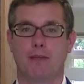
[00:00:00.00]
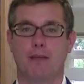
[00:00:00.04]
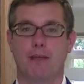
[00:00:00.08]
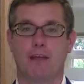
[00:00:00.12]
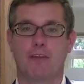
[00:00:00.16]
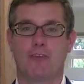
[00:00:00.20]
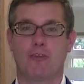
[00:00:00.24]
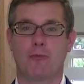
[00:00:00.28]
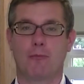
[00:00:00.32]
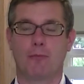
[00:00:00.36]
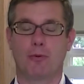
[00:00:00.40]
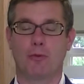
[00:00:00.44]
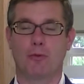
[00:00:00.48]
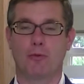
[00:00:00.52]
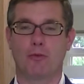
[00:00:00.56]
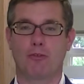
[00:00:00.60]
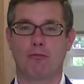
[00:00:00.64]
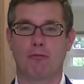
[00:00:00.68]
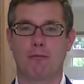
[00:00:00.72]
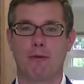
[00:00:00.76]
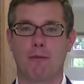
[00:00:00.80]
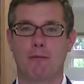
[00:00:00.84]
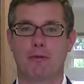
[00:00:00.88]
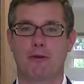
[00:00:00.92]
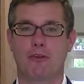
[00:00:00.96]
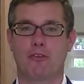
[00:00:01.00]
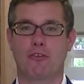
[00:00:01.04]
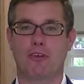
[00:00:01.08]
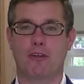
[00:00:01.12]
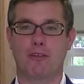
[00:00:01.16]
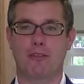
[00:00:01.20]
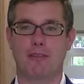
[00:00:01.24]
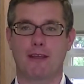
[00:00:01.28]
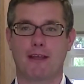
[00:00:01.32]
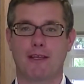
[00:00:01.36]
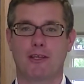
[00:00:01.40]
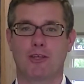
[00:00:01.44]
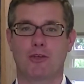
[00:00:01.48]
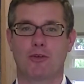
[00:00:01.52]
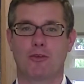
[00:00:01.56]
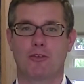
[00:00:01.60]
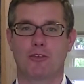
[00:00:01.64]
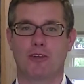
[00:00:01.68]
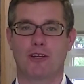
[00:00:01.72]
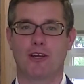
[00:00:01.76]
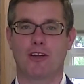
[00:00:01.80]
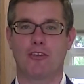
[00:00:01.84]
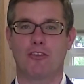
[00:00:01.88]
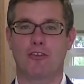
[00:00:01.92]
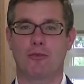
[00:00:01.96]
It's important to remember to say thank you to
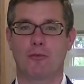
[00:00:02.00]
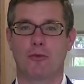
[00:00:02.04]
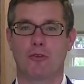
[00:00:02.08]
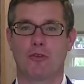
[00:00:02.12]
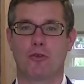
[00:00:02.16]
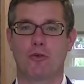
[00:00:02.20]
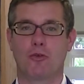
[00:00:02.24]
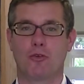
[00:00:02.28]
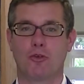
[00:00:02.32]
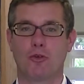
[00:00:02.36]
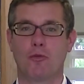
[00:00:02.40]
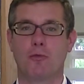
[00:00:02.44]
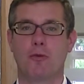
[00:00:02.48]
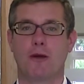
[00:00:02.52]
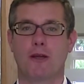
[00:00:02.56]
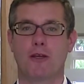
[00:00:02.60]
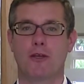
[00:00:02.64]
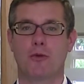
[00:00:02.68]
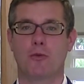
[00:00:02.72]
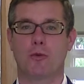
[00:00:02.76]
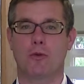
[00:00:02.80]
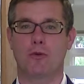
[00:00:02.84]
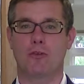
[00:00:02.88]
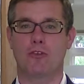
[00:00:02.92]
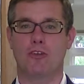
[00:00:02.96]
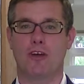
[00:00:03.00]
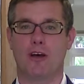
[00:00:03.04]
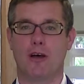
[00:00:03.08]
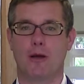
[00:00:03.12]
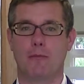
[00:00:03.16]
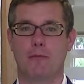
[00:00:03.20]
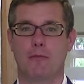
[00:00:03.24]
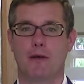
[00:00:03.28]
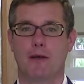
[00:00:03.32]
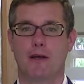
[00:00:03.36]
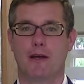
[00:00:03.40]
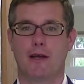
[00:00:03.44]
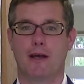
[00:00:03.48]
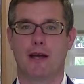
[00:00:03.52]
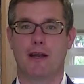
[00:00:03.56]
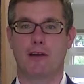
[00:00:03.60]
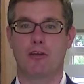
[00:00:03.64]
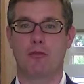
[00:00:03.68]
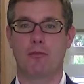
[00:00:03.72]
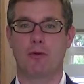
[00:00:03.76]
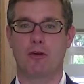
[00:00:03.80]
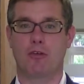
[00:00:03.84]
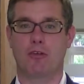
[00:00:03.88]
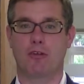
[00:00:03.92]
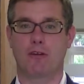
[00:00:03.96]
customers who do pay you on time, and
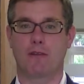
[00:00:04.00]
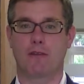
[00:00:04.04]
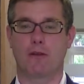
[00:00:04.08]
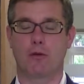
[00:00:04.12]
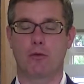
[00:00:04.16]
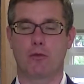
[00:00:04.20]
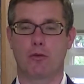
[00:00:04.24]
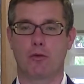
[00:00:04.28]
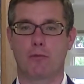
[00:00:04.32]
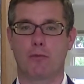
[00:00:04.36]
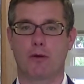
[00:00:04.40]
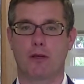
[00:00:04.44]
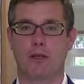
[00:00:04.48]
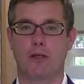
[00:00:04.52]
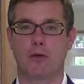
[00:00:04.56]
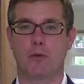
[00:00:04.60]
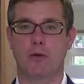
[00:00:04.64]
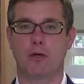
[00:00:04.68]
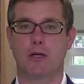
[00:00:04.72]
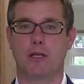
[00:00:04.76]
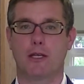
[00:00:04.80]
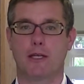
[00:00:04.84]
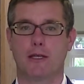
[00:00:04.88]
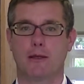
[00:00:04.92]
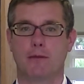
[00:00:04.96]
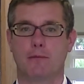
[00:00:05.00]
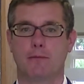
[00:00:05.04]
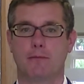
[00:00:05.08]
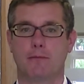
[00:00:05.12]
especially those who pay you early.